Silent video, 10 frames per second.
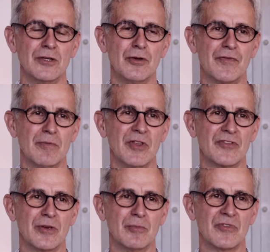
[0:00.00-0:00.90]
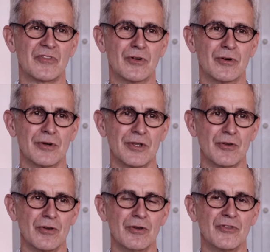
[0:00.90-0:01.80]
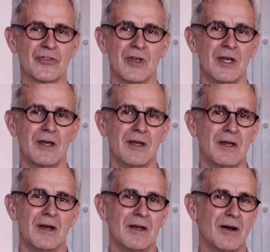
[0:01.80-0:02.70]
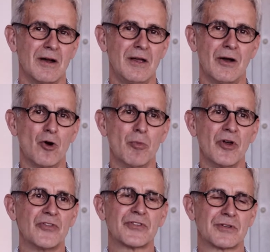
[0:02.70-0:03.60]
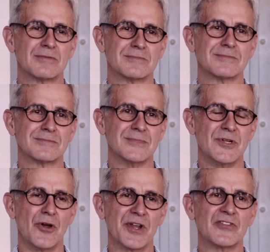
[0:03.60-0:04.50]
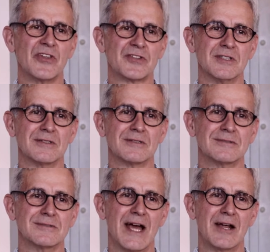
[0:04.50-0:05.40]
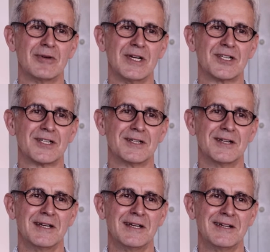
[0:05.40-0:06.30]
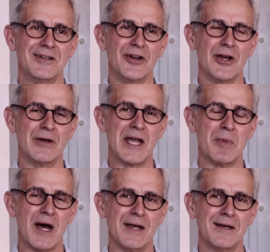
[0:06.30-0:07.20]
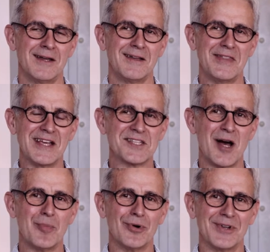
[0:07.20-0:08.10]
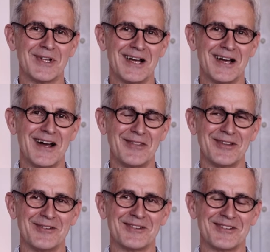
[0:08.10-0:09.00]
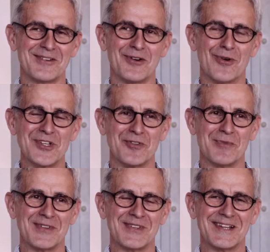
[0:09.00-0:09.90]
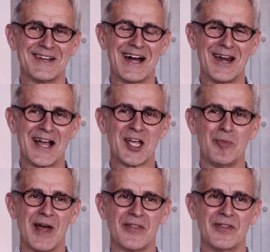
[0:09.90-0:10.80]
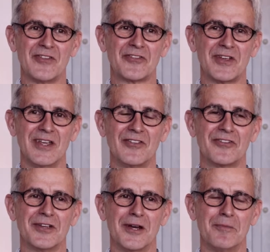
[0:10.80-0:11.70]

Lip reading: euphemisms, or you use almost non-existent language, you know. And the example that always I like about this is